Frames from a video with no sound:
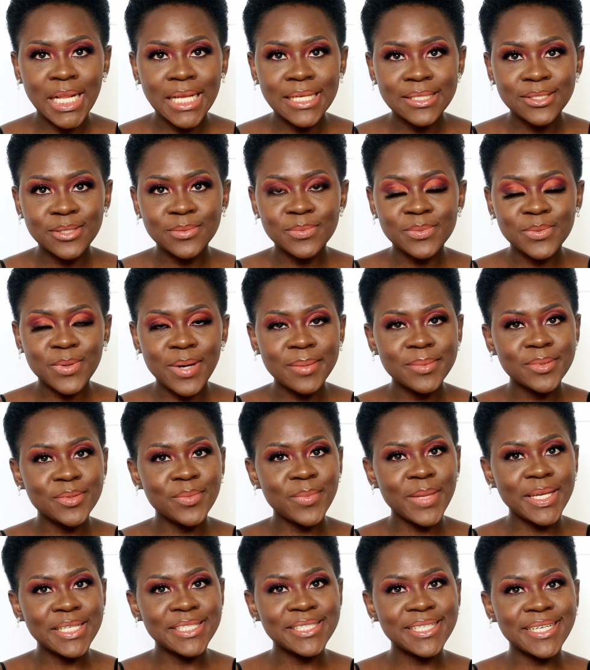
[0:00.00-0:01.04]
subscribe to
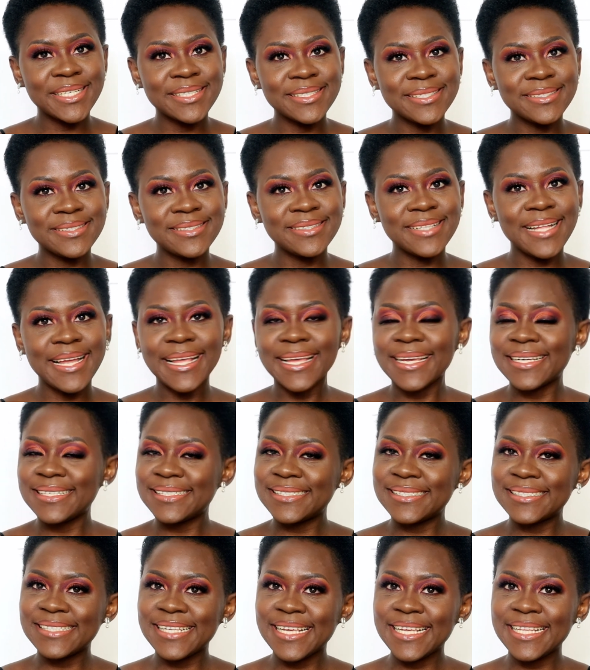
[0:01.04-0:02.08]
my channel, like I
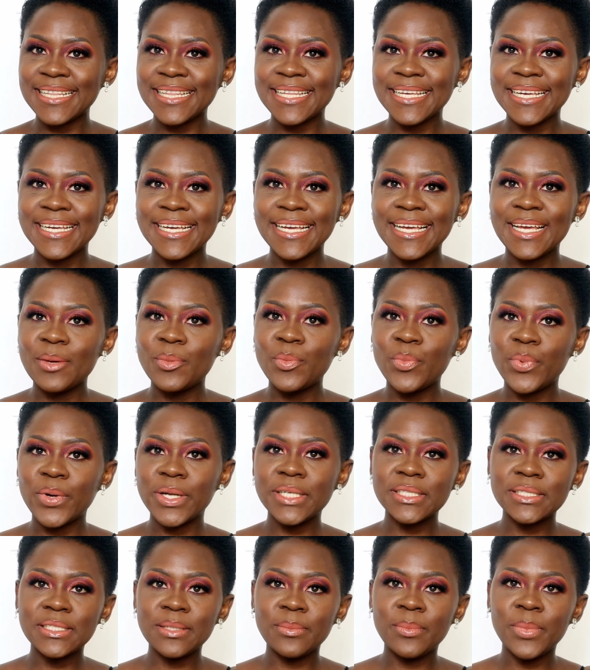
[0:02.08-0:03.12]
said,
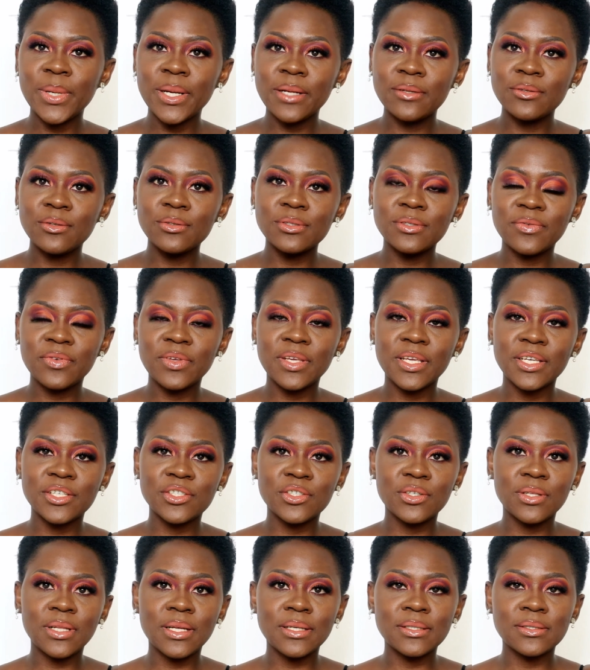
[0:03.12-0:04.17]
press the bell
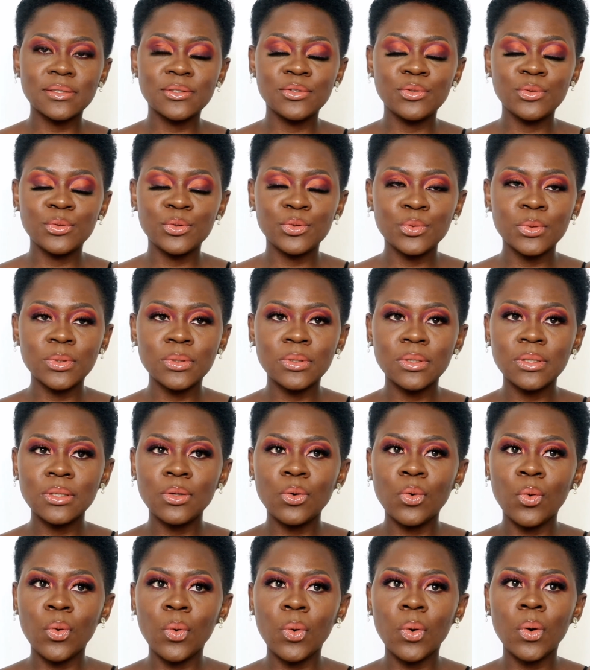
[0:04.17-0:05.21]
notification as usual,
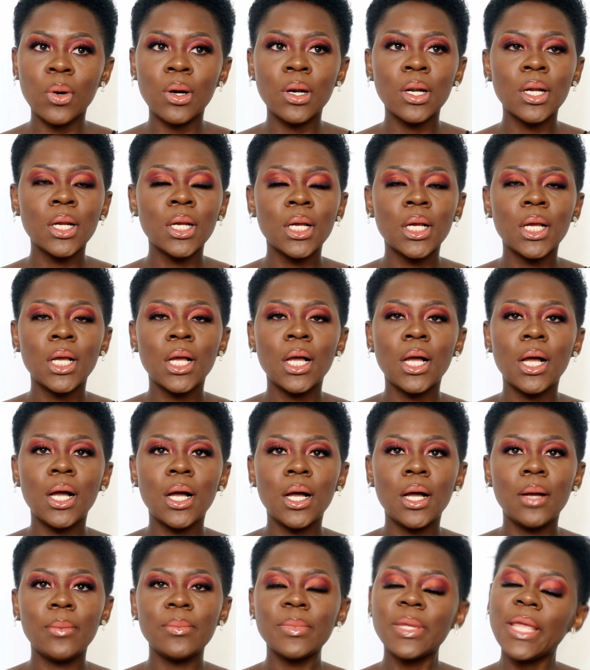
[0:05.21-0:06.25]
or
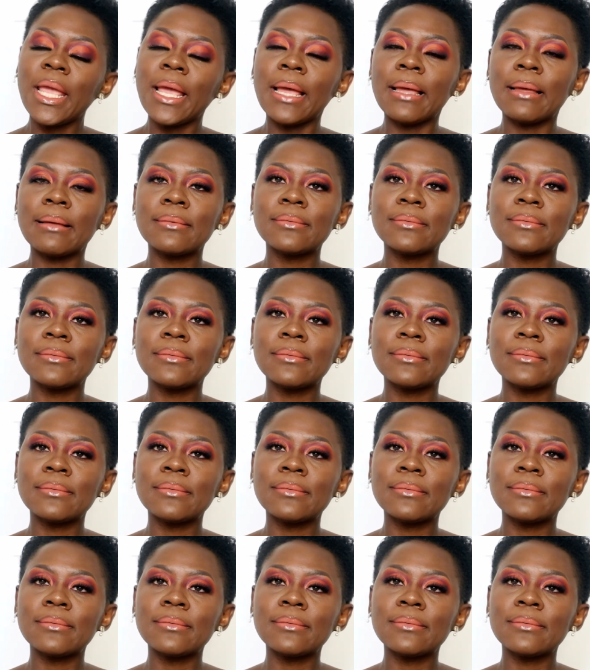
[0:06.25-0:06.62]
yeah.